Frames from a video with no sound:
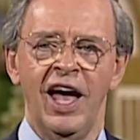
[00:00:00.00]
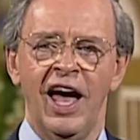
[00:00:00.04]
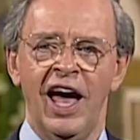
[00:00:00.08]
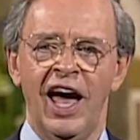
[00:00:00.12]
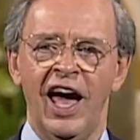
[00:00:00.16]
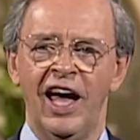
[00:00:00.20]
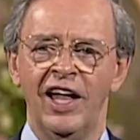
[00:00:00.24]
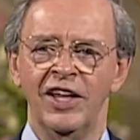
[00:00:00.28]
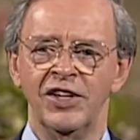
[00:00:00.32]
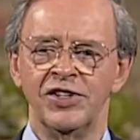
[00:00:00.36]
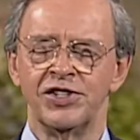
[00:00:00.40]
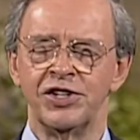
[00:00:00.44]

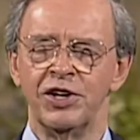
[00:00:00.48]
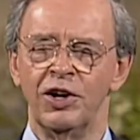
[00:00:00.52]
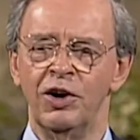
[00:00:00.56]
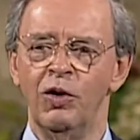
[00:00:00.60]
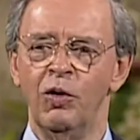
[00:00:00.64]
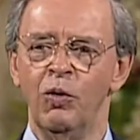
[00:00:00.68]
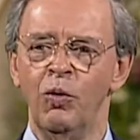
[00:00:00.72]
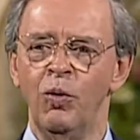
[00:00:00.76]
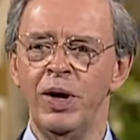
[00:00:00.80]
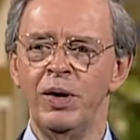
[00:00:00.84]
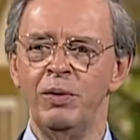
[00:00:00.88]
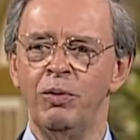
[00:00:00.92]
And so
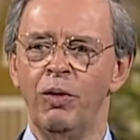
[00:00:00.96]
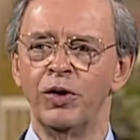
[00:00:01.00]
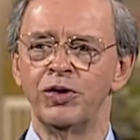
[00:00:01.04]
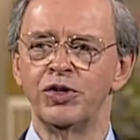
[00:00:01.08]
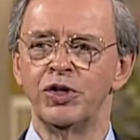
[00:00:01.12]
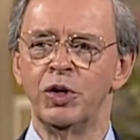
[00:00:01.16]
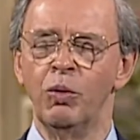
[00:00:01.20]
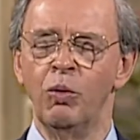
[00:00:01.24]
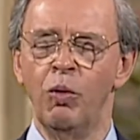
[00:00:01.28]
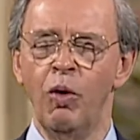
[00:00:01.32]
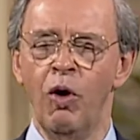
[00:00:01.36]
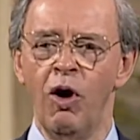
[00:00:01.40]
we want
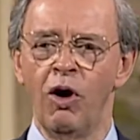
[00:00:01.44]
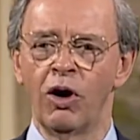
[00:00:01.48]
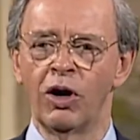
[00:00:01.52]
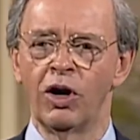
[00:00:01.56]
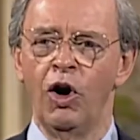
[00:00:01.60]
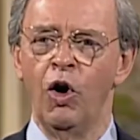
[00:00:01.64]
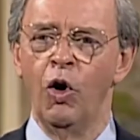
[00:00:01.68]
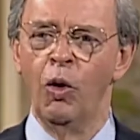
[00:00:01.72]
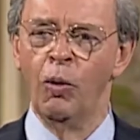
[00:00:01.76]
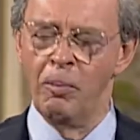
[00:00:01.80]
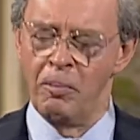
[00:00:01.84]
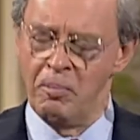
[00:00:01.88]
to walk
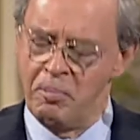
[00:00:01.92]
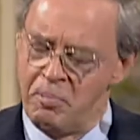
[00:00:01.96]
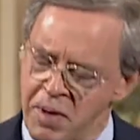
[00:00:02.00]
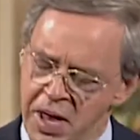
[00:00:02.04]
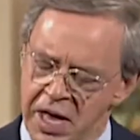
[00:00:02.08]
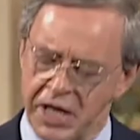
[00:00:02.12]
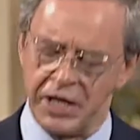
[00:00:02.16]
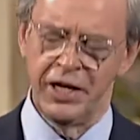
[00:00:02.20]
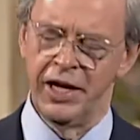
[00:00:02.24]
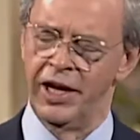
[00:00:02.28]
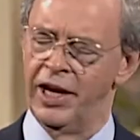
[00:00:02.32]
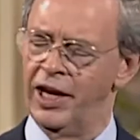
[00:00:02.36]

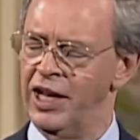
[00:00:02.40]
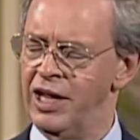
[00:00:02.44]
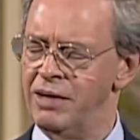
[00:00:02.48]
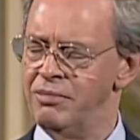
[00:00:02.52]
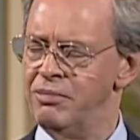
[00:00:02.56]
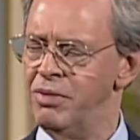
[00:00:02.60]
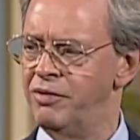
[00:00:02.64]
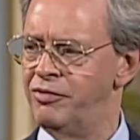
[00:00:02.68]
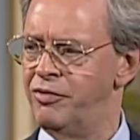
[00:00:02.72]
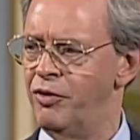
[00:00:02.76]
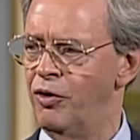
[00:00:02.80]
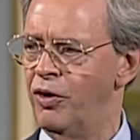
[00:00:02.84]
obediently
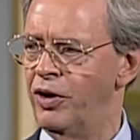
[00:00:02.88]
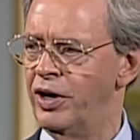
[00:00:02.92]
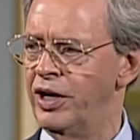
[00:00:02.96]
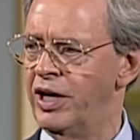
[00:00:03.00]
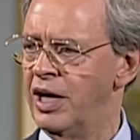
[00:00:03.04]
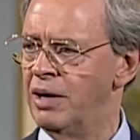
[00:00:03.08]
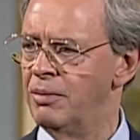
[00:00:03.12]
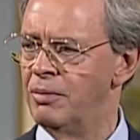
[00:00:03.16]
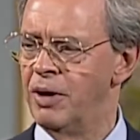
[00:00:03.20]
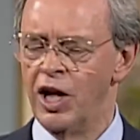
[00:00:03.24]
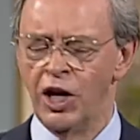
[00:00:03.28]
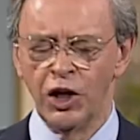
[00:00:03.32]
before
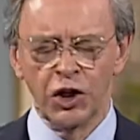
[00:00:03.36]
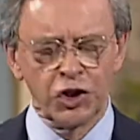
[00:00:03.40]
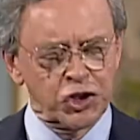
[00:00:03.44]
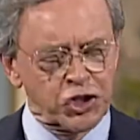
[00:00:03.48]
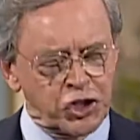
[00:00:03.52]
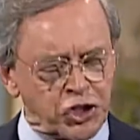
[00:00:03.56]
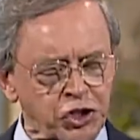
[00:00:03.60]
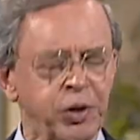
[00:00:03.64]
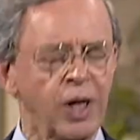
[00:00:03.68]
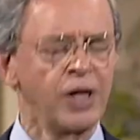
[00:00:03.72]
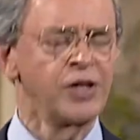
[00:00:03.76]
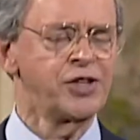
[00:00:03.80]
Him,
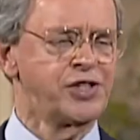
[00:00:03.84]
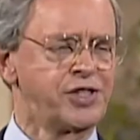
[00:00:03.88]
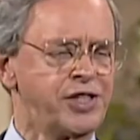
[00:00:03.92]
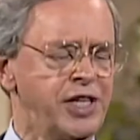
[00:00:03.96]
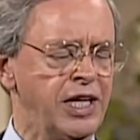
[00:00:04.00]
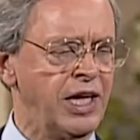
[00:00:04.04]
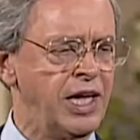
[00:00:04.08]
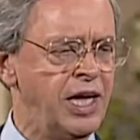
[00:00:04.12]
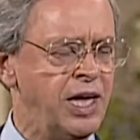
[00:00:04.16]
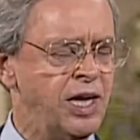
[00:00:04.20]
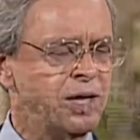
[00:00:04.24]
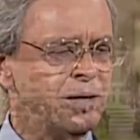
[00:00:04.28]

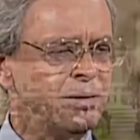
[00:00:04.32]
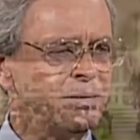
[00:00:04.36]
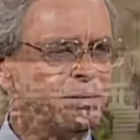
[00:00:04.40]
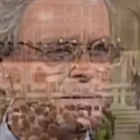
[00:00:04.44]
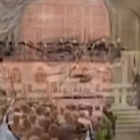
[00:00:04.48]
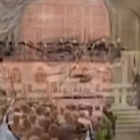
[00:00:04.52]
trusting Him.